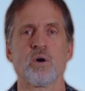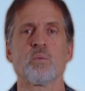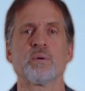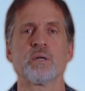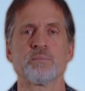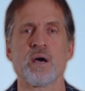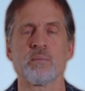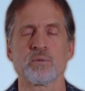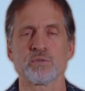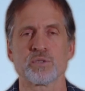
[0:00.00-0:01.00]
open
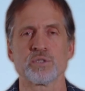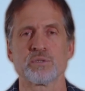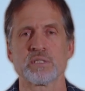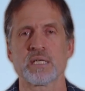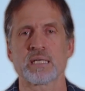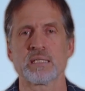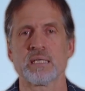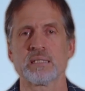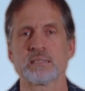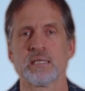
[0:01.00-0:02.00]
abdominal surgery
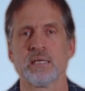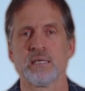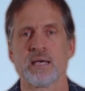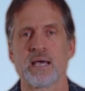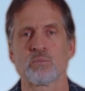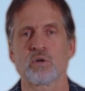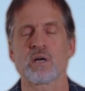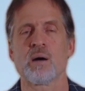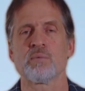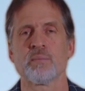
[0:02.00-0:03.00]
techniques, and we're
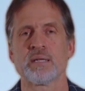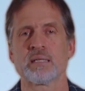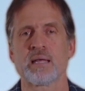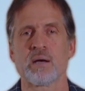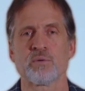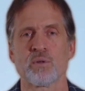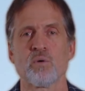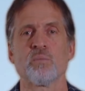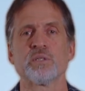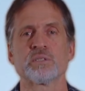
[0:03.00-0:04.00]
complementing that with a
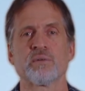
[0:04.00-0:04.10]
whole bunch of